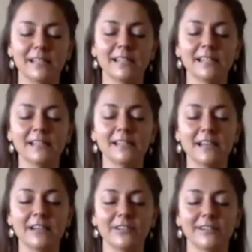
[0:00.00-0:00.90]
the
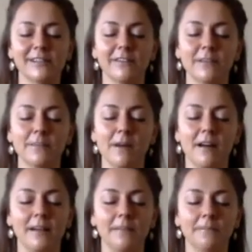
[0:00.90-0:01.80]
sensations of the
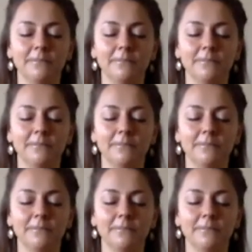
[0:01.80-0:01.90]
body.